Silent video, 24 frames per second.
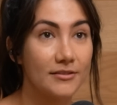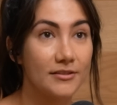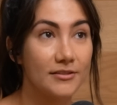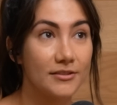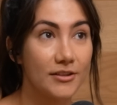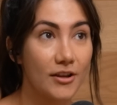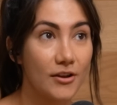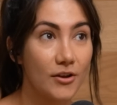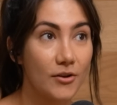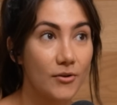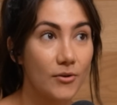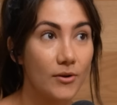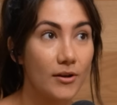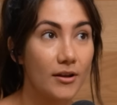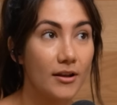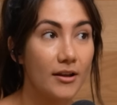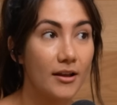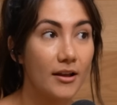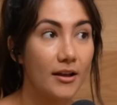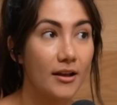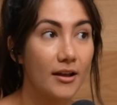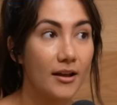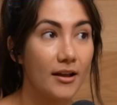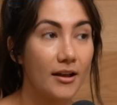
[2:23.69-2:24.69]
So
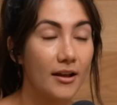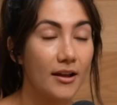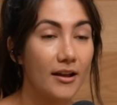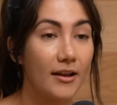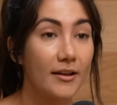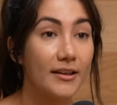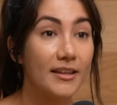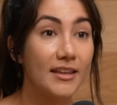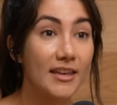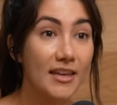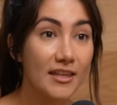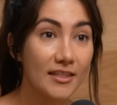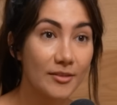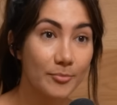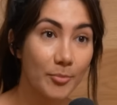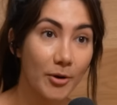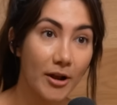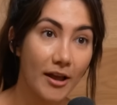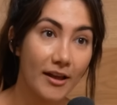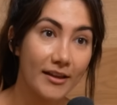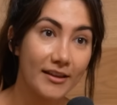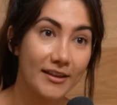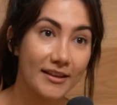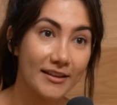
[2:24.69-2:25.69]
Keith
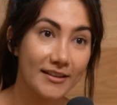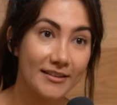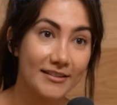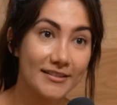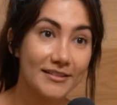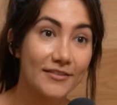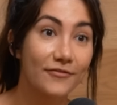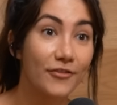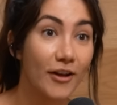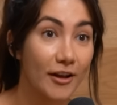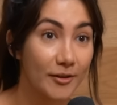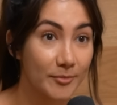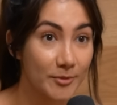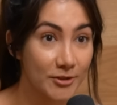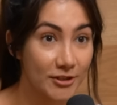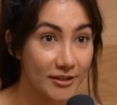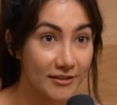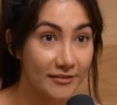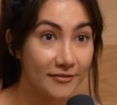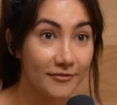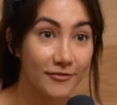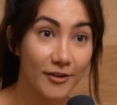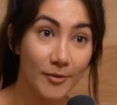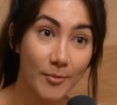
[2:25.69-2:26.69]
brought his fog
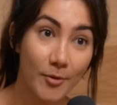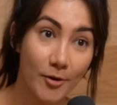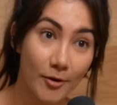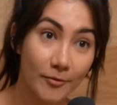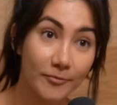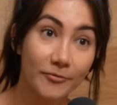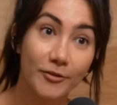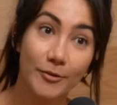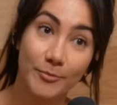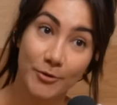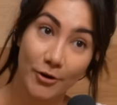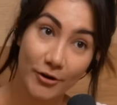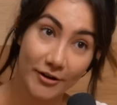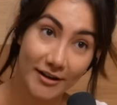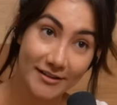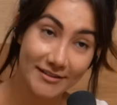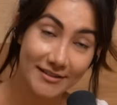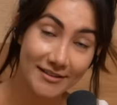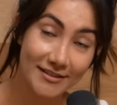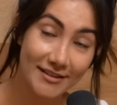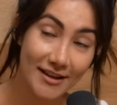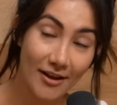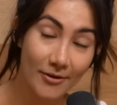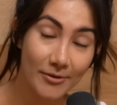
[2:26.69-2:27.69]
machine from home, from your
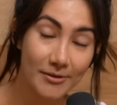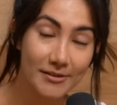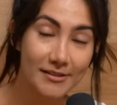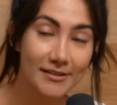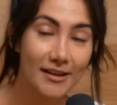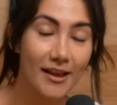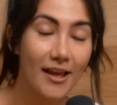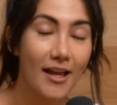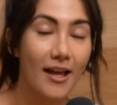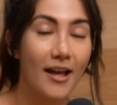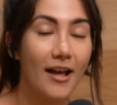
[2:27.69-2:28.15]
guys' house,